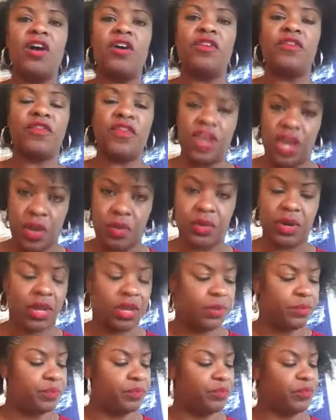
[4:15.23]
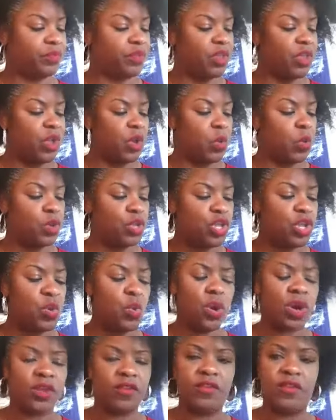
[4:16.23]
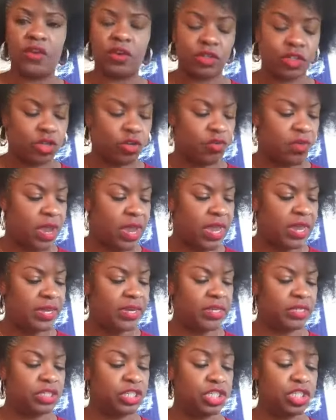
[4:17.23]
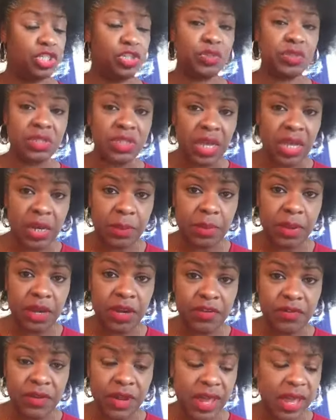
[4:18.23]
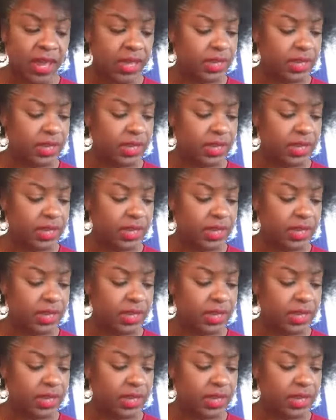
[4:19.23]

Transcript: Fiona, when you were in first grade, did you study butterflies?